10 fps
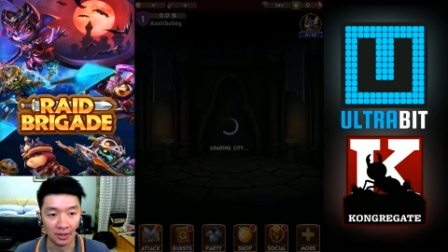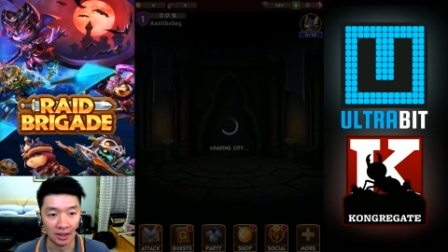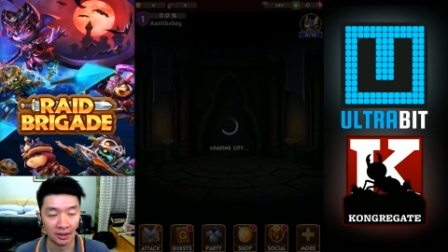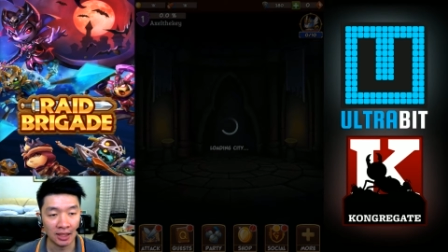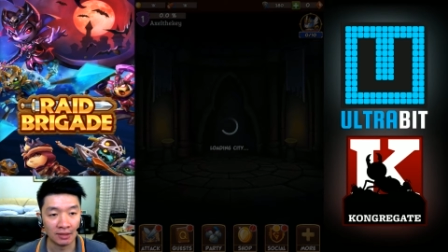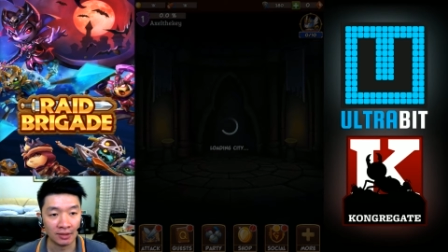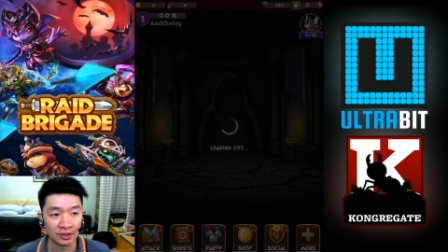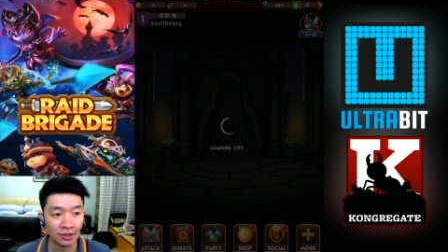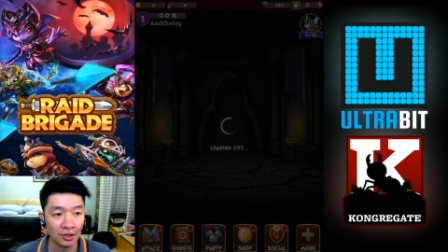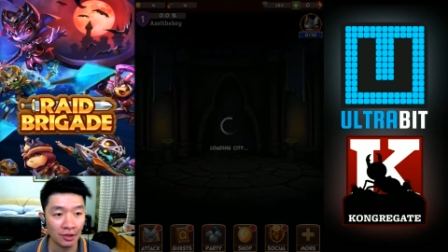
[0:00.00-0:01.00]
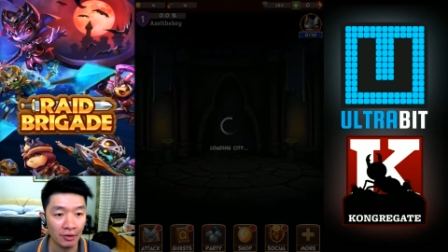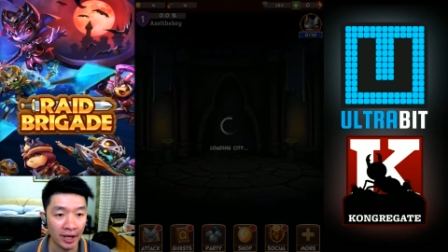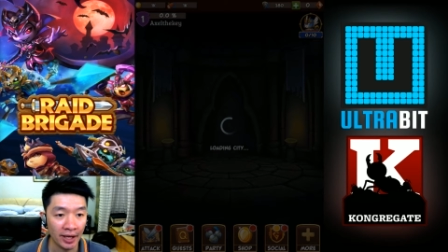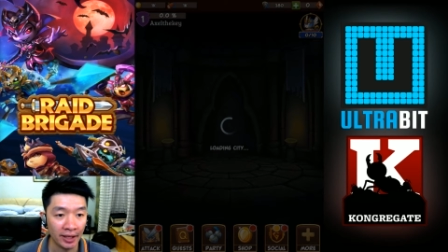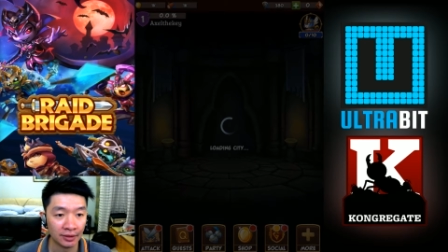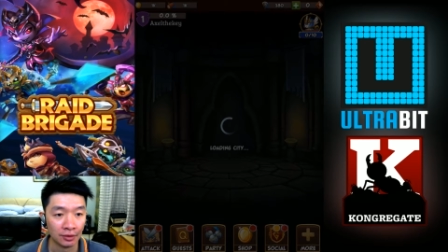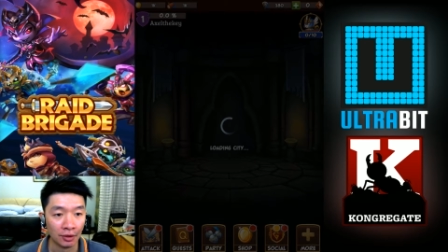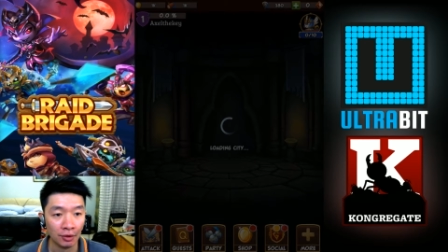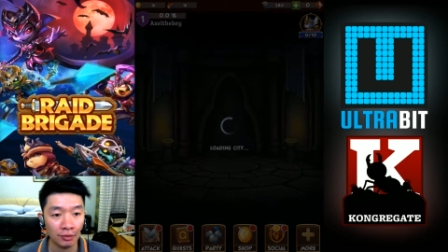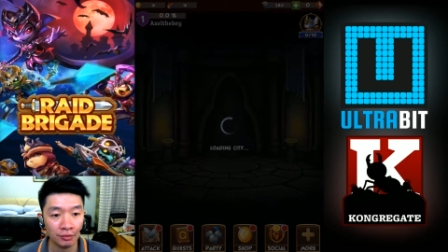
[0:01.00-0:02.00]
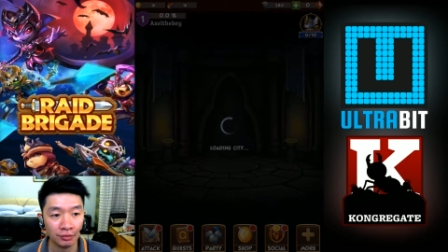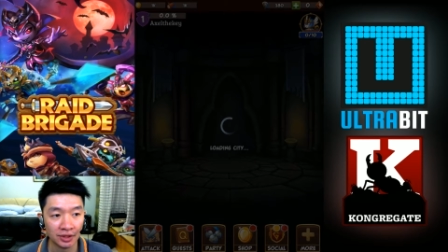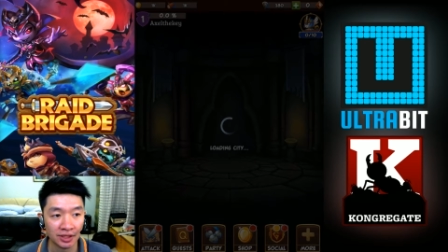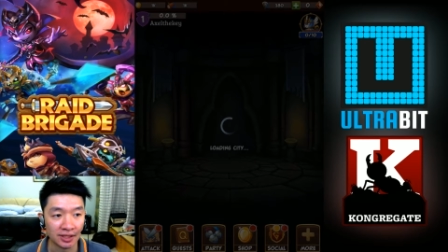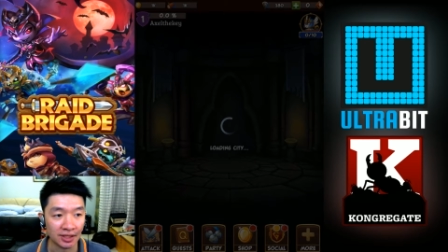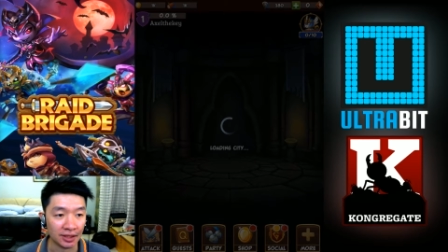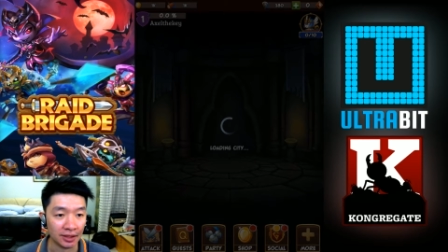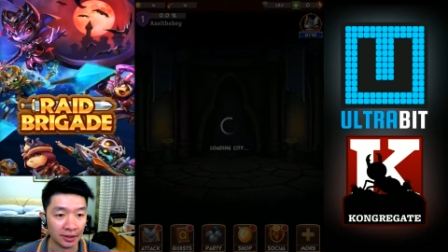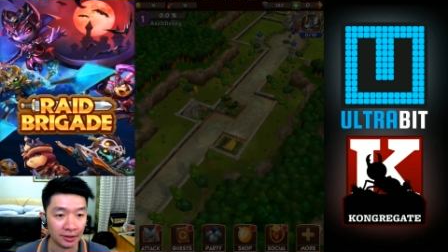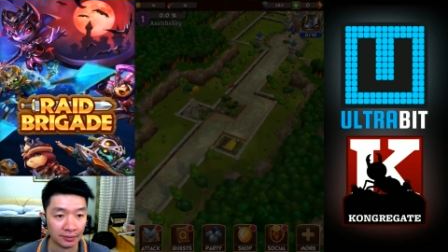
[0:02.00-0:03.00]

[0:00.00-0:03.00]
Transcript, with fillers: Now let's go and load the city.